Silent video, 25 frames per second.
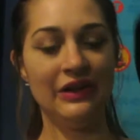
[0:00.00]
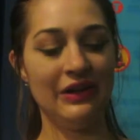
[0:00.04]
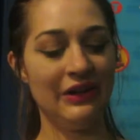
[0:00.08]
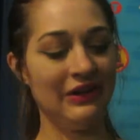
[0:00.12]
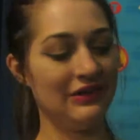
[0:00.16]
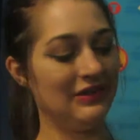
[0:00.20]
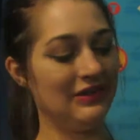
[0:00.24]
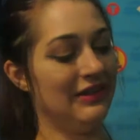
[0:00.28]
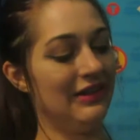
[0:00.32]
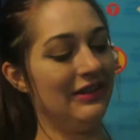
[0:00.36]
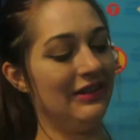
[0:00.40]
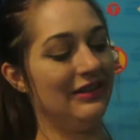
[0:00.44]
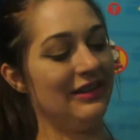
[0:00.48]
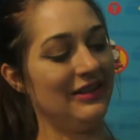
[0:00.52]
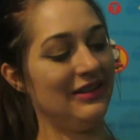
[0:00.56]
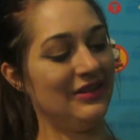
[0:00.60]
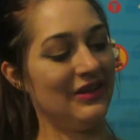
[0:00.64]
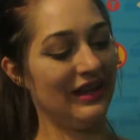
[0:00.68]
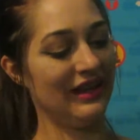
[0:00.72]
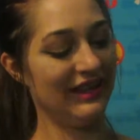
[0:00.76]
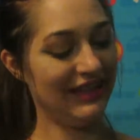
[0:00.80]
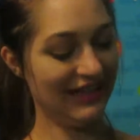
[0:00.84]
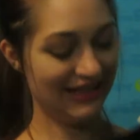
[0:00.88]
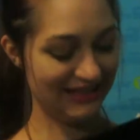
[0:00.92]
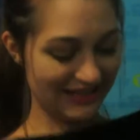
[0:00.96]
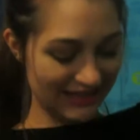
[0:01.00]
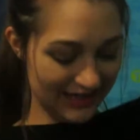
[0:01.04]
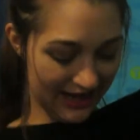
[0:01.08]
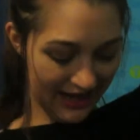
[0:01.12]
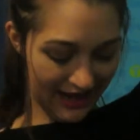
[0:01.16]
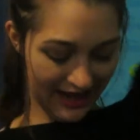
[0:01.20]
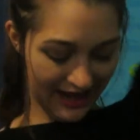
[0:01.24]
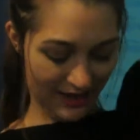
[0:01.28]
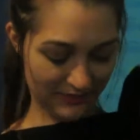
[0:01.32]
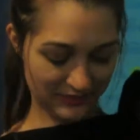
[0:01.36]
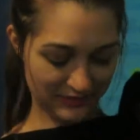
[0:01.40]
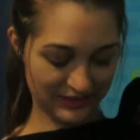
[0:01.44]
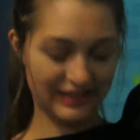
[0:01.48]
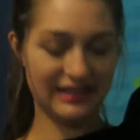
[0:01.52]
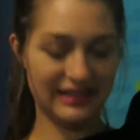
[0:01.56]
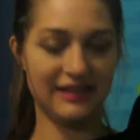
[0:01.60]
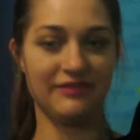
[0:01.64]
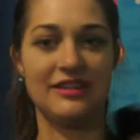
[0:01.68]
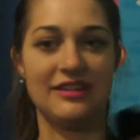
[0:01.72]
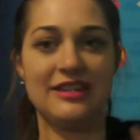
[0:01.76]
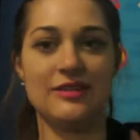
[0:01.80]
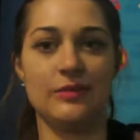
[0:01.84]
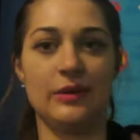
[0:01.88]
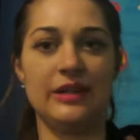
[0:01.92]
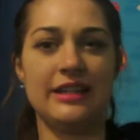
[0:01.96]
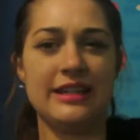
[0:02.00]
So this, I think he's going to absolutely love this one.